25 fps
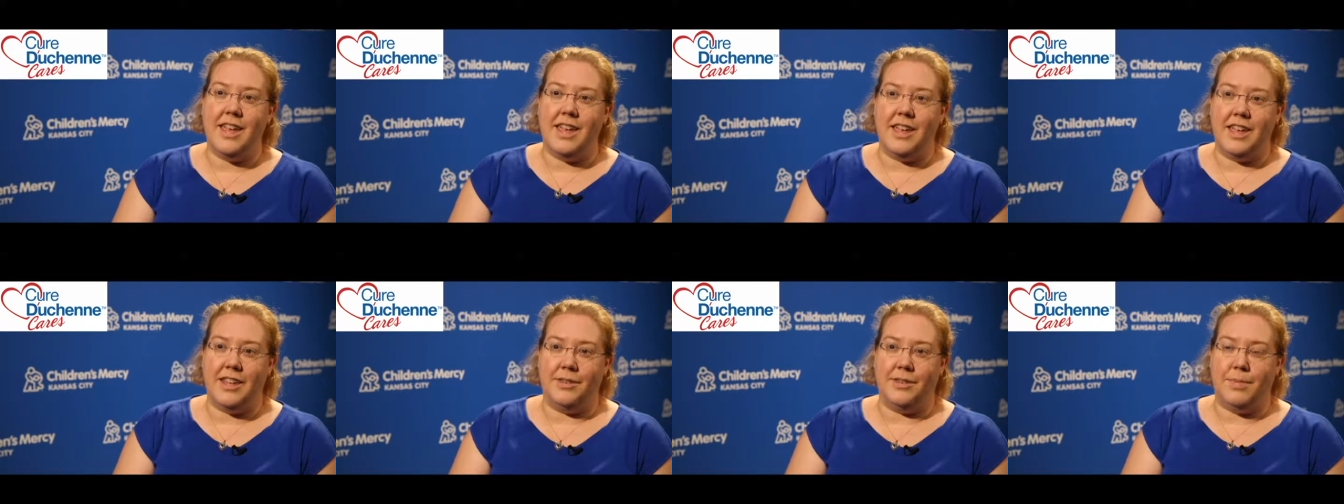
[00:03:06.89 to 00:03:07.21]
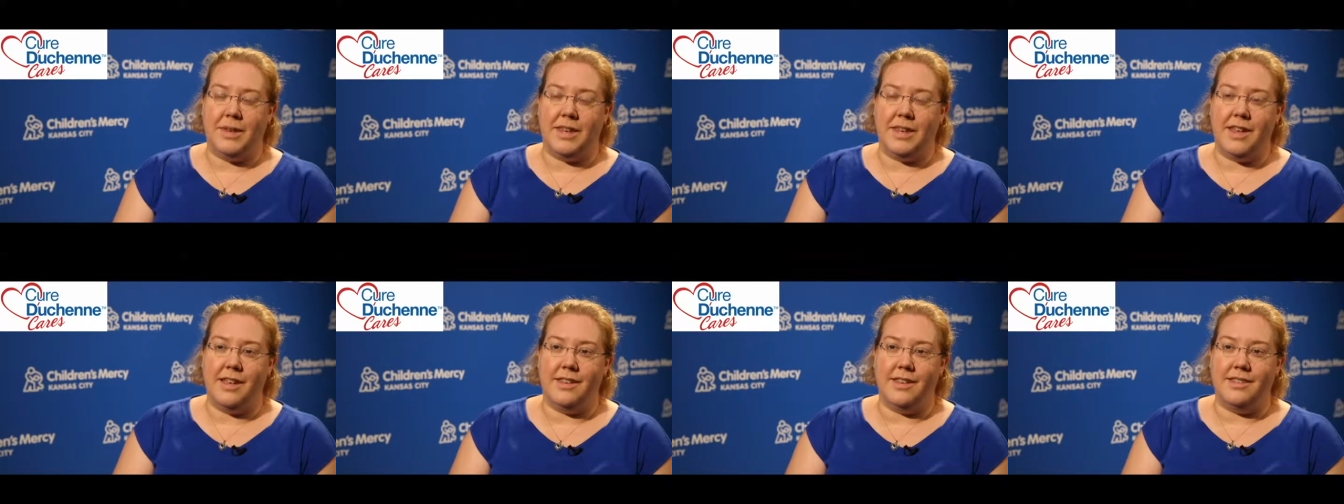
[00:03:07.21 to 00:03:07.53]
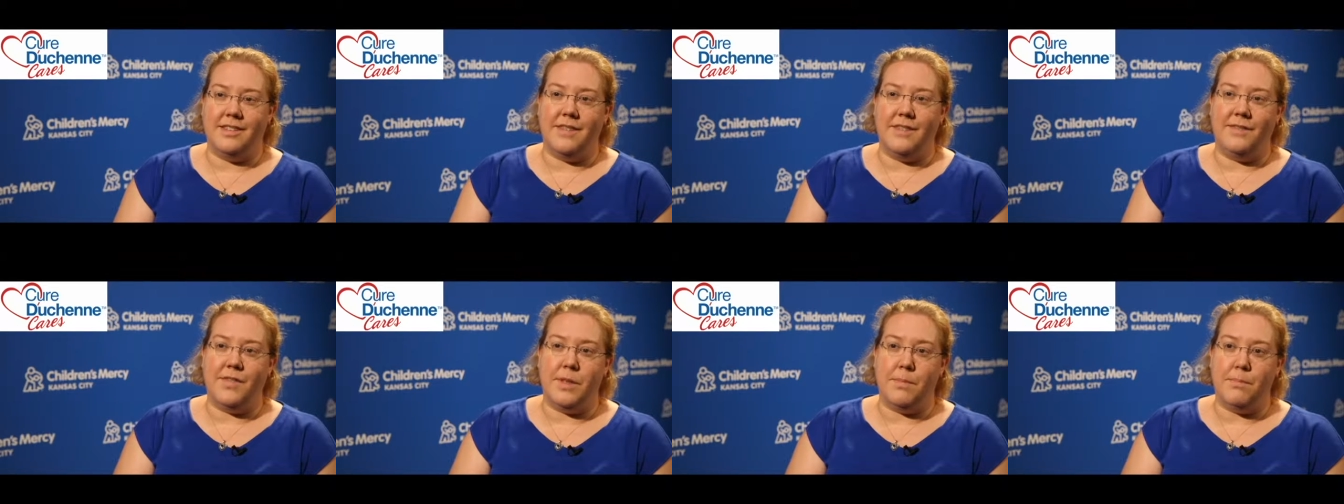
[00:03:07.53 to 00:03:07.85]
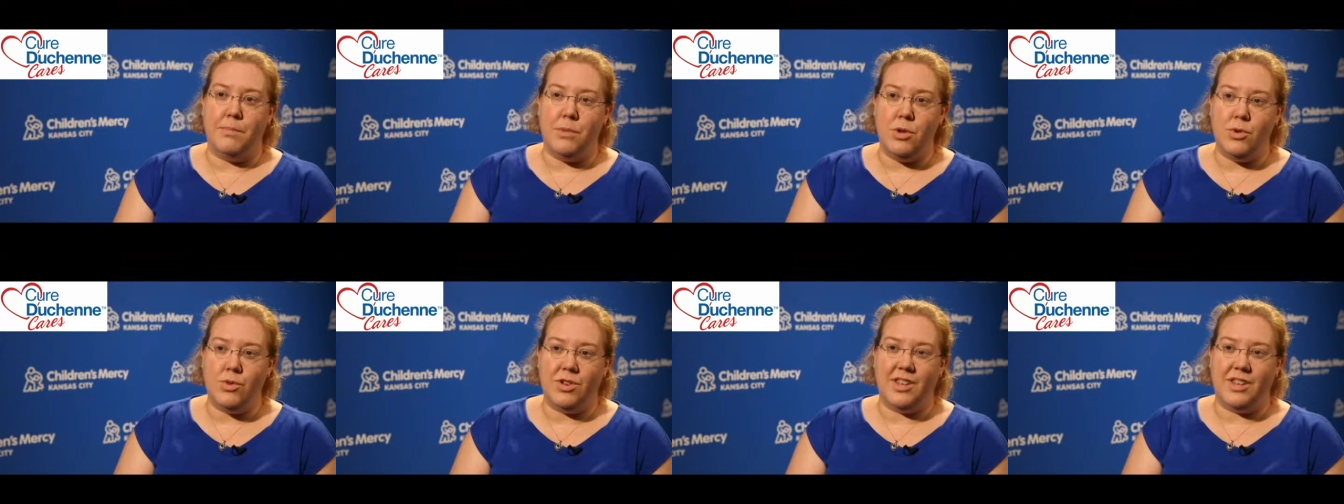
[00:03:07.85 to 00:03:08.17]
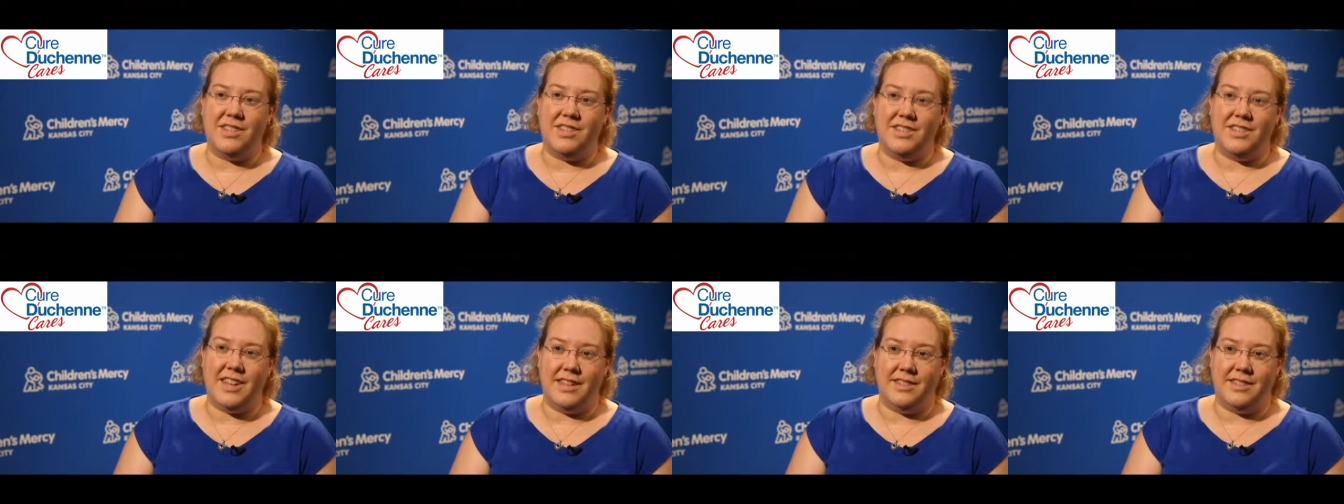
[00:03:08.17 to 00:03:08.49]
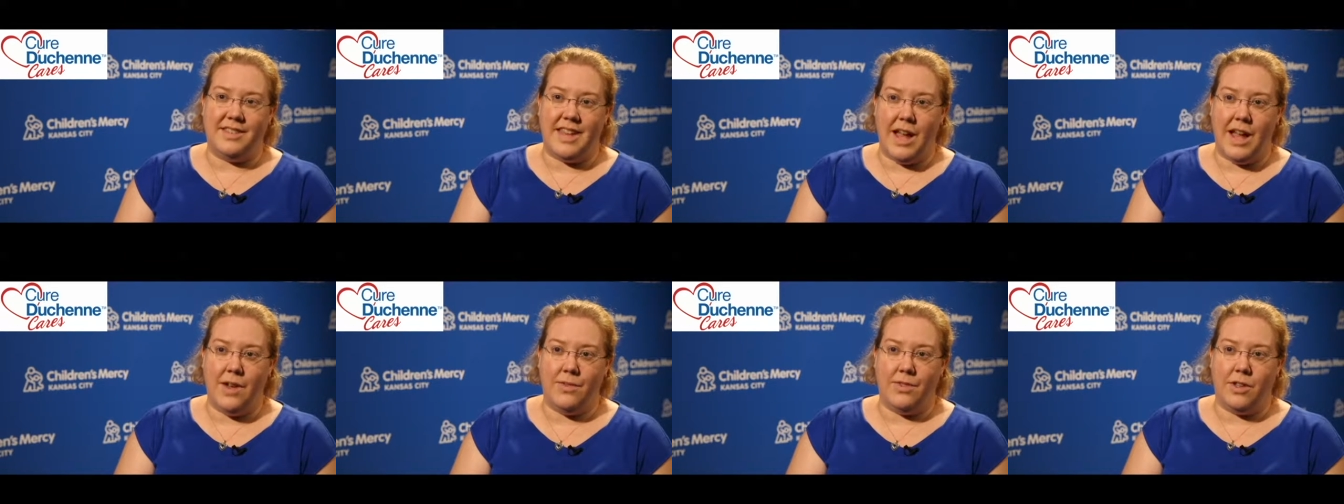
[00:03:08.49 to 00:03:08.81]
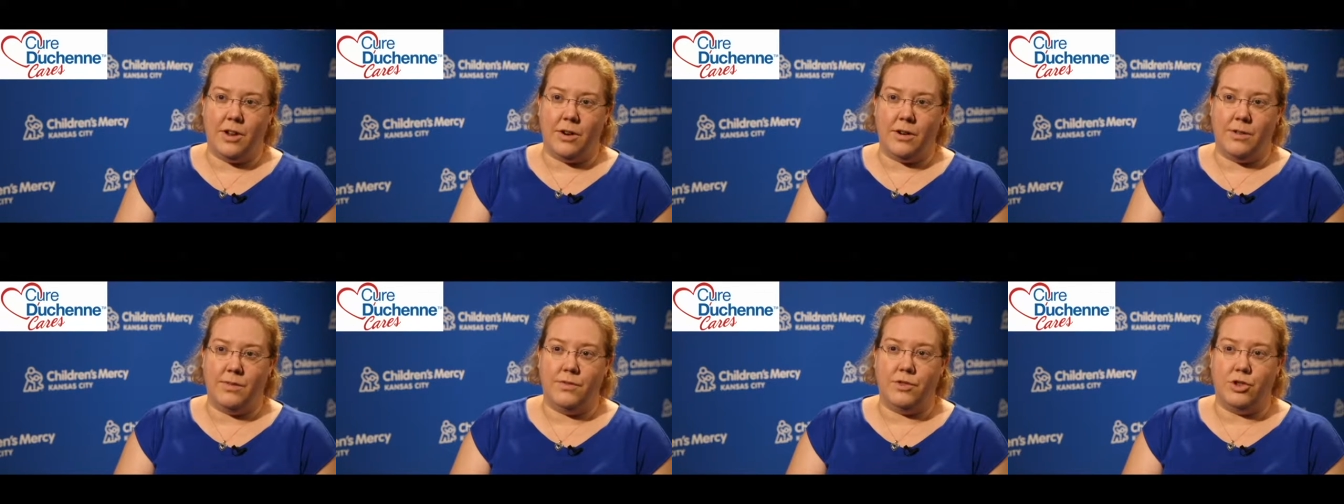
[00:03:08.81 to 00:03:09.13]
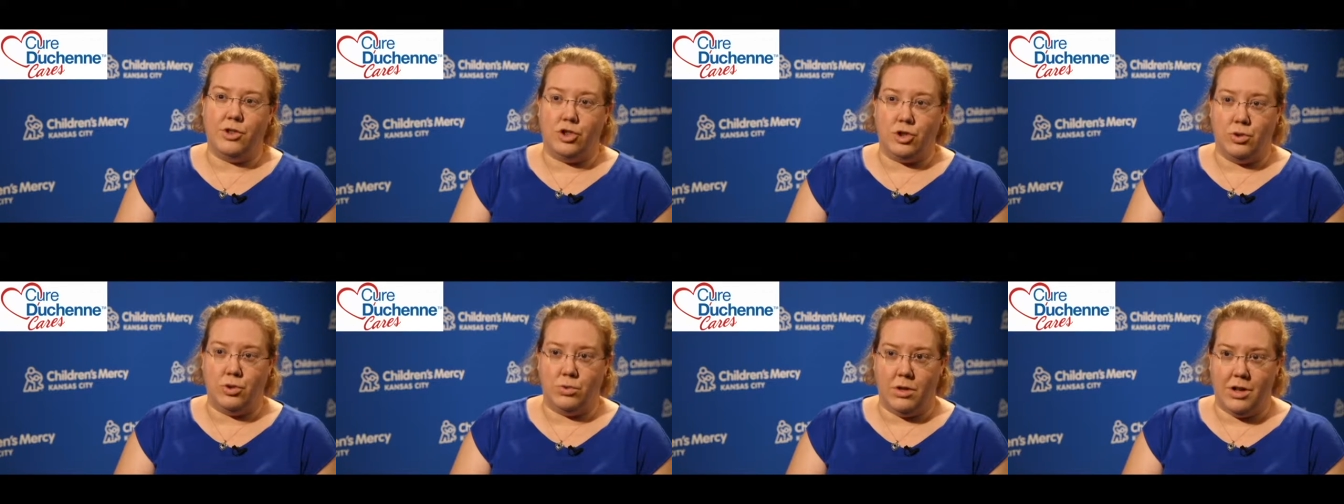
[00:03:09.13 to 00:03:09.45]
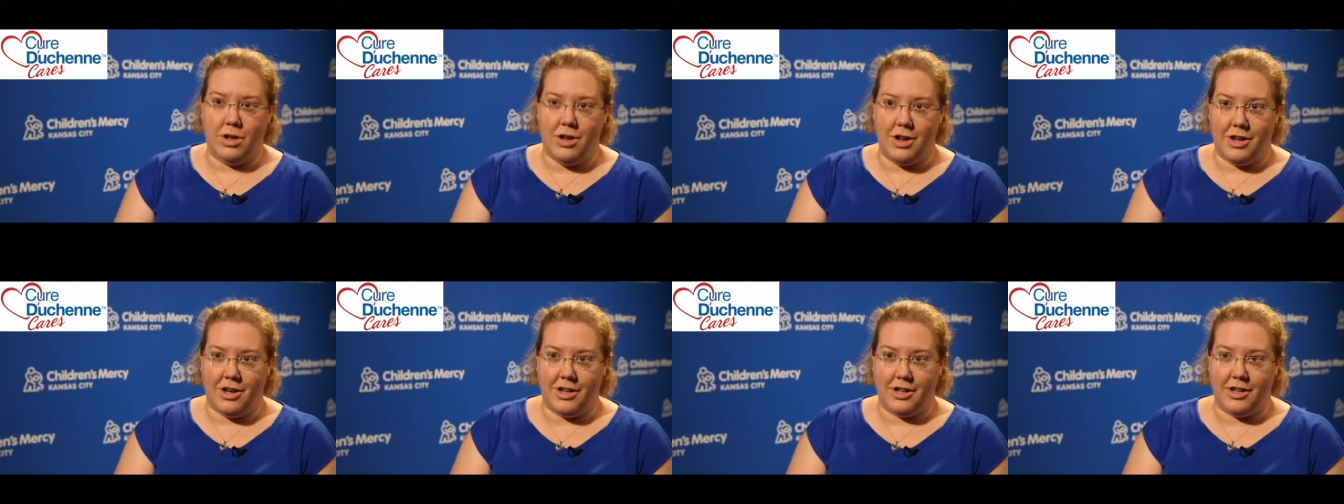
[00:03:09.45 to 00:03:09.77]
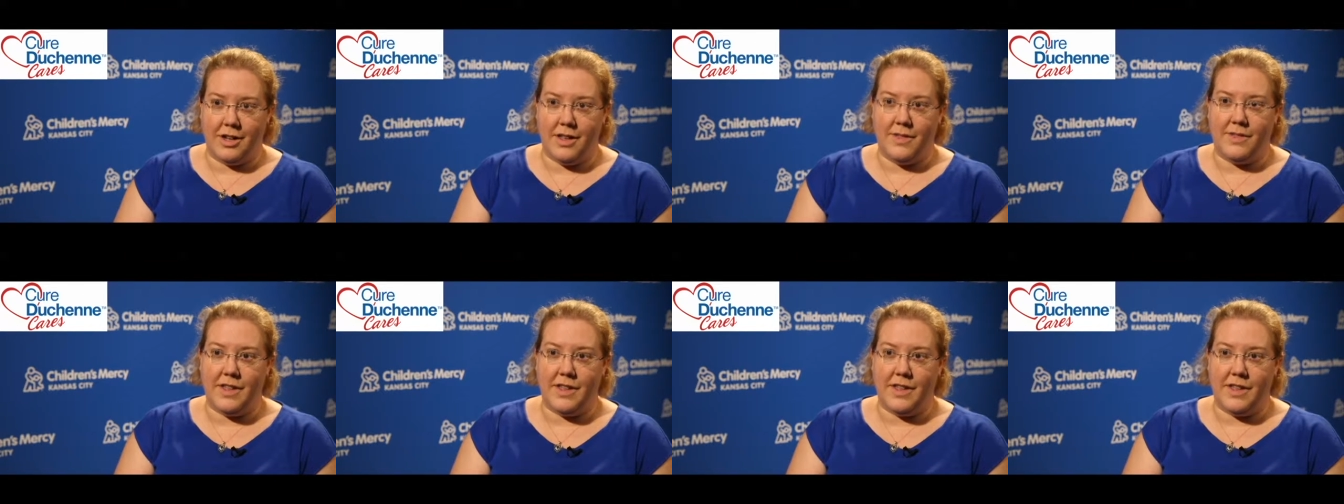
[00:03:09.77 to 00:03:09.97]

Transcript: is because if the mucus stays down there for too long,